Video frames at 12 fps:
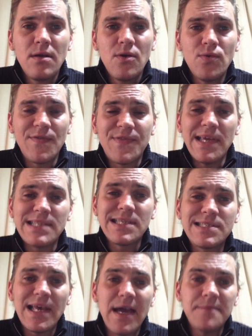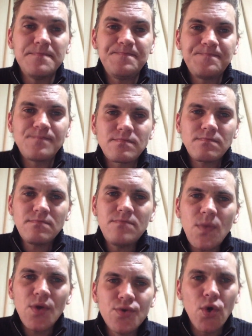with this, is that
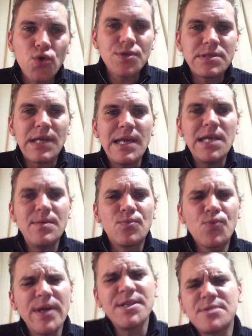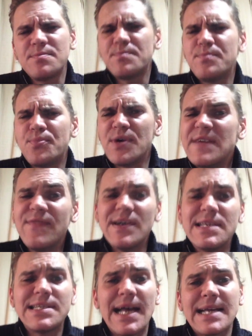those same rich,
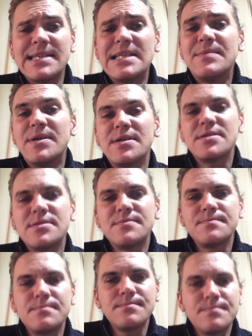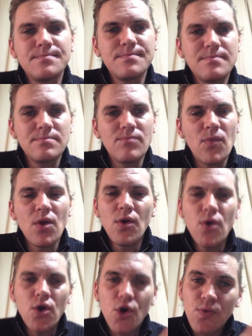privileged academics
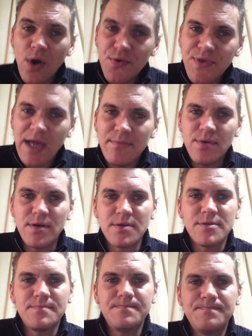who wrote that book,